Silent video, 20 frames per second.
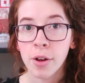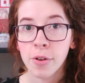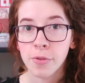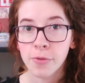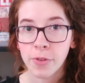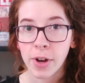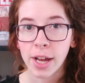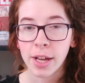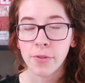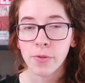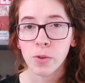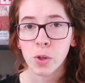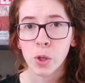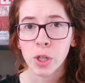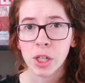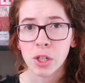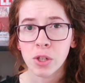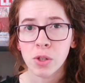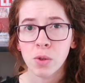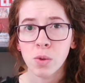5,
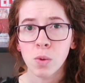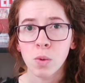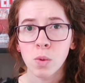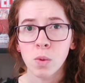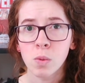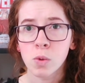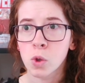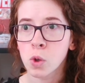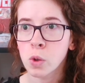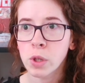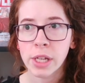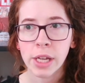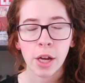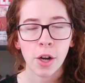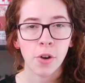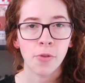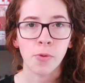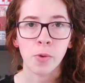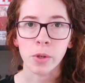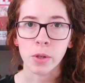learning to truly
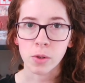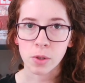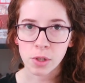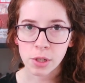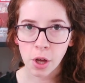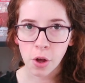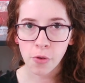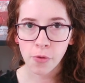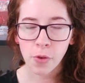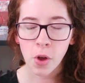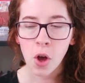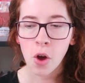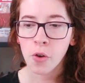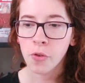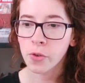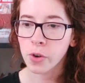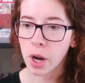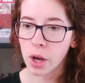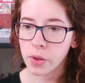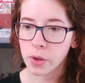care for yourself,
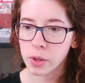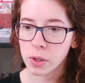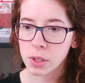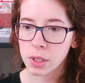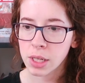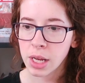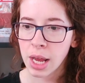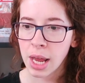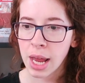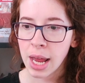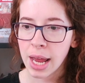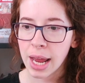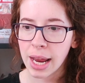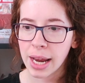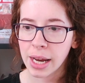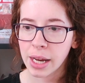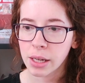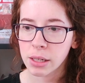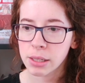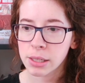for others,
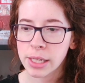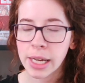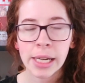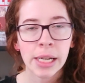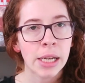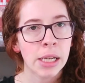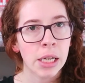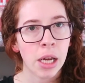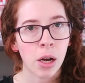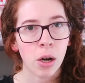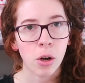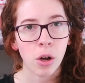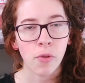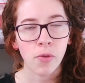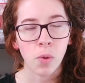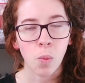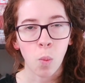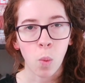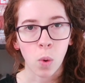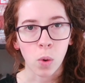and taking care
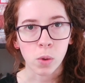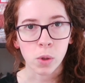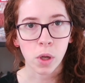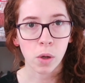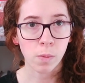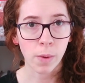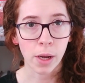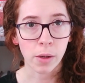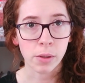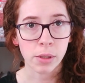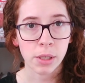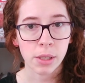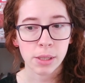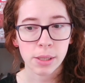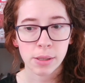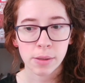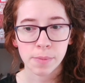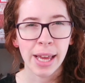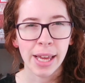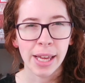of the world around
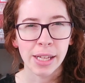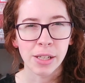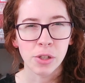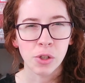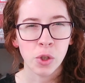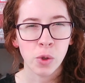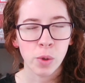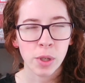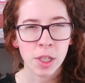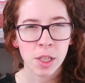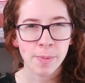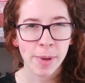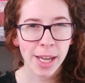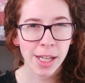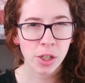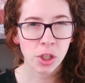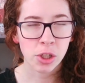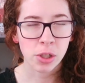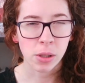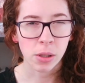us. And to
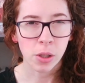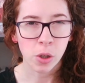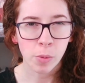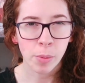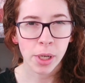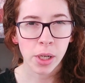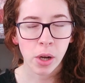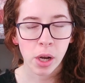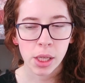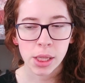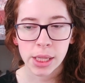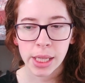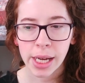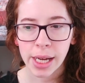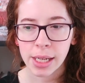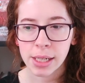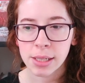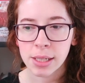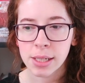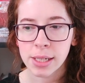expand just a little bit on
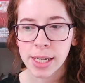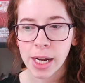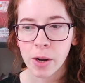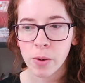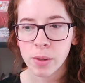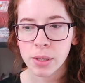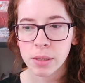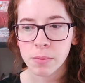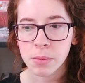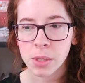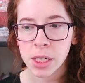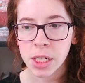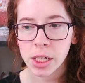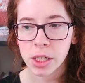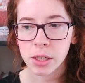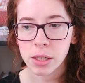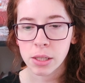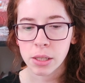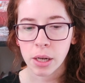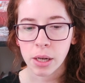that, Taoism
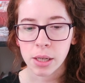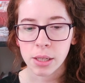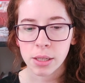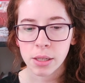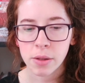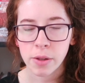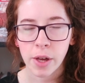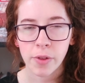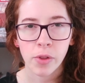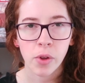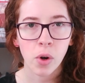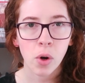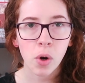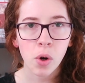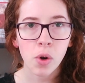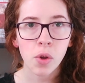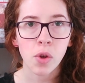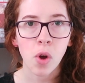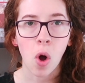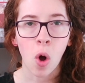teaches us that the
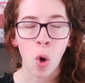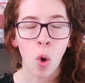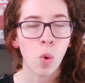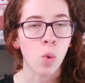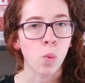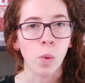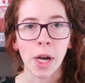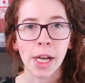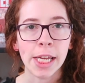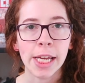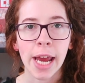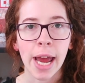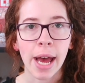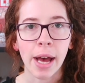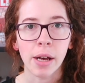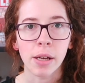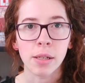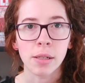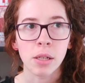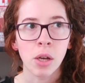earth already
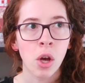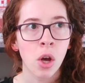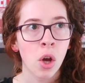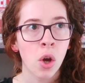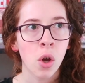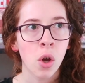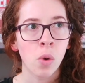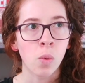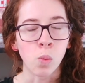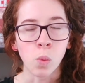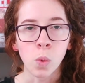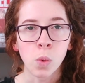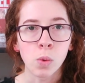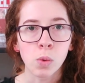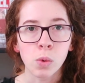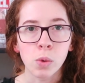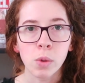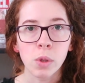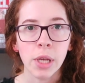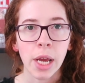has
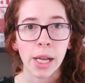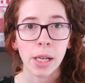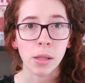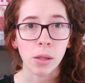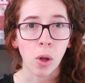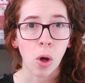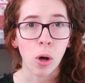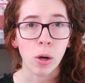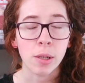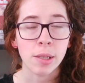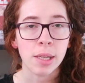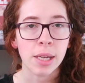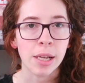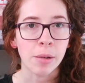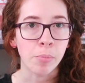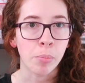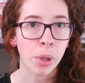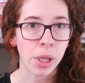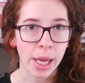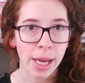rules and laws
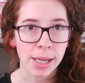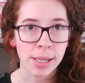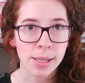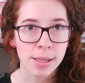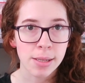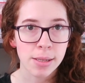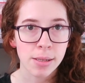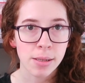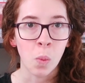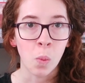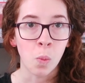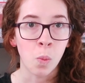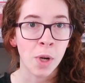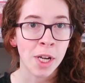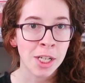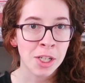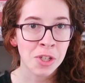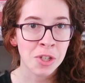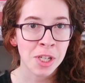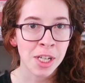in place.
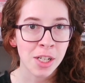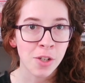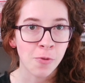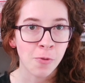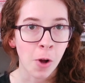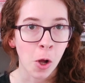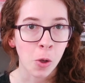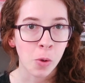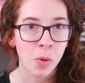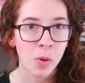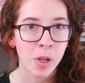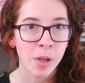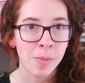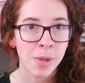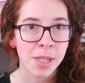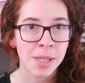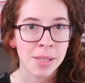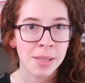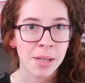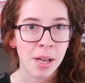We just need to follow them
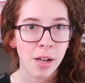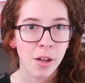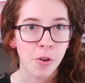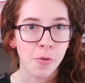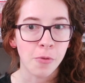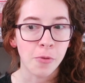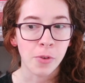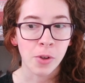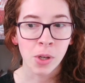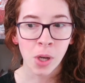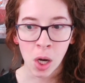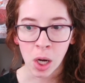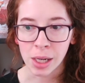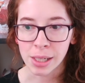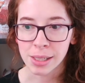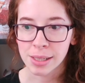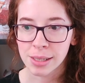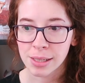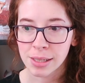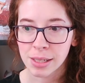instead of
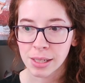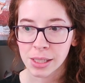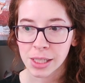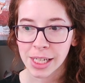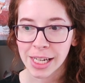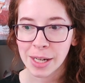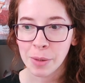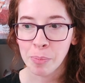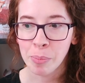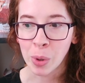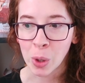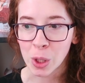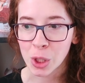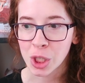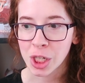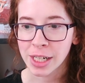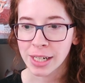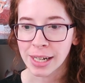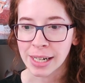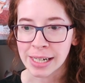constantly
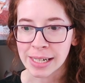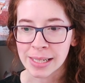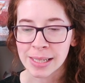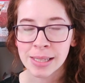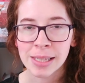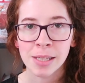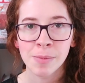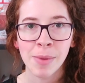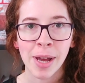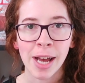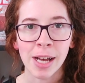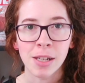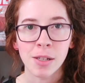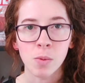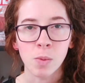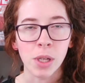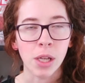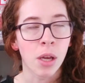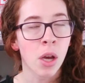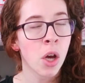pushing against them
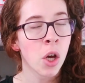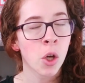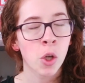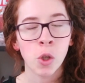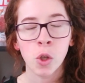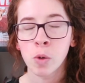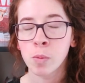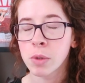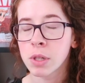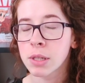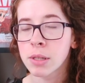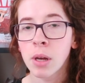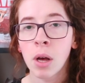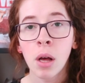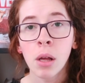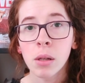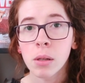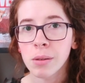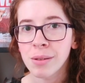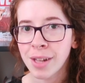as we humans
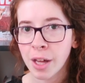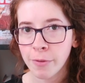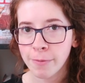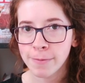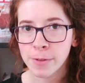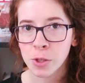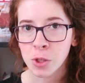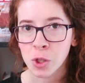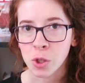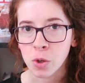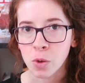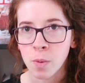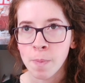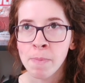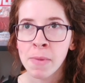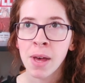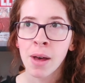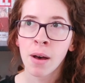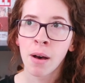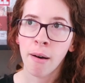love to do,
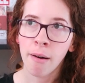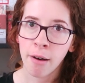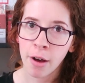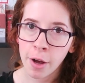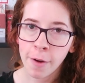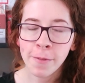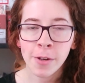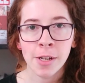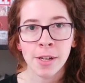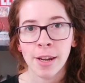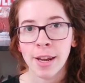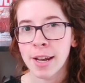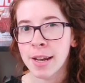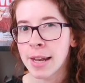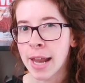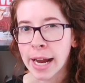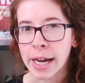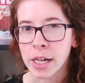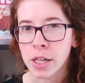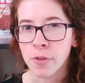often in
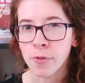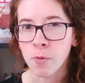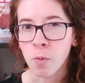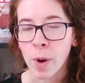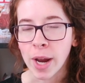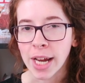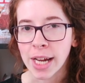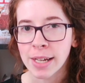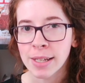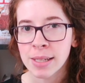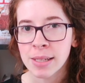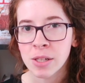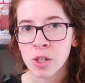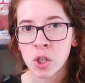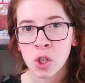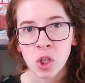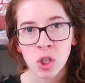negative ways.